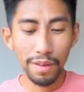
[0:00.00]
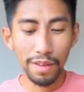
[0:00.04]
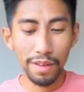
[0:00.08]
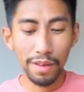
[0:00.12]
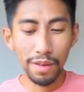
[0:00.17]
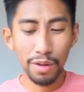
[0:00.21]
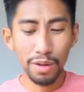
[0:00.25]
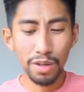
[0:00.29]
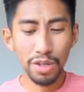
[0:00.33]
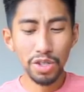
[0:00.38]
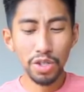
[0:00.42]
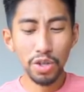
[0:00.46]

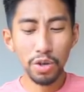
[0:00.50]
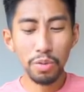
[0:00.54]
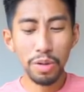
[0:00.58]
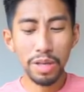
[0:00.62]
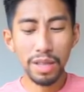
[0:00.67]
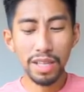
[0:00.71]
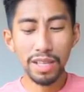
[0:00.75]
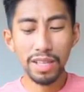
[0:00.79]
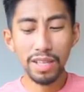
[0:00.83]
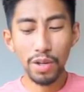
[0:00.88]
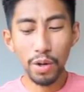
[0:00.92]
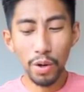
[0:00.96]
you're showing
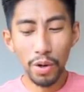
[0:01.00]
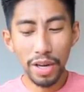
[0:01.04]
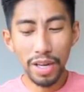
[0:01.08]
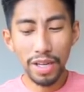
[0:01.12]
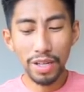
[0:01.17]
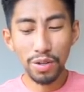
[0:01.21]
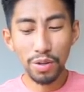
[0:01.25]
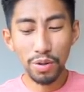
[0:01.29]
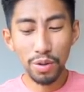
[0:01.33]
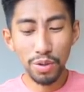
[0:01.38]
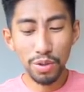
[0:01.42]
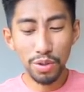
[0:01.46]
that you're
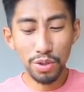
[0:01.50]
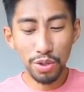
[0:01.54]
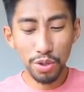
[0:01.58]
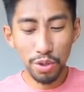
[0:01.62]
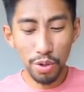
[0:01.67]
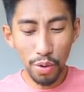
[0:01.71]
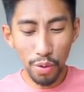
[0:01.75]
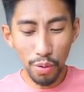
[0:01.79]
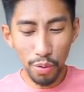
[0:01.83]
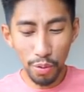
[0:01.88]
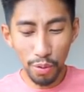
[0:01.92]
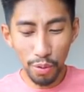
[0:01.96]
in
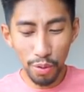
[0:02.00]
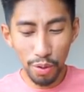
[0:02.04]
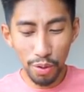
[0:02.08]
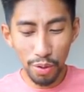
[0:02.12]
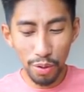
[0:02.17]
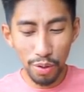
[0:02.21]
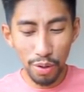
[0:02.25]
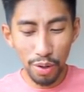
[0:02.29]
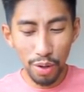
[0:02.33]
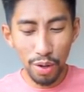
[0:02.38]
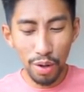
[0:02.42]
control,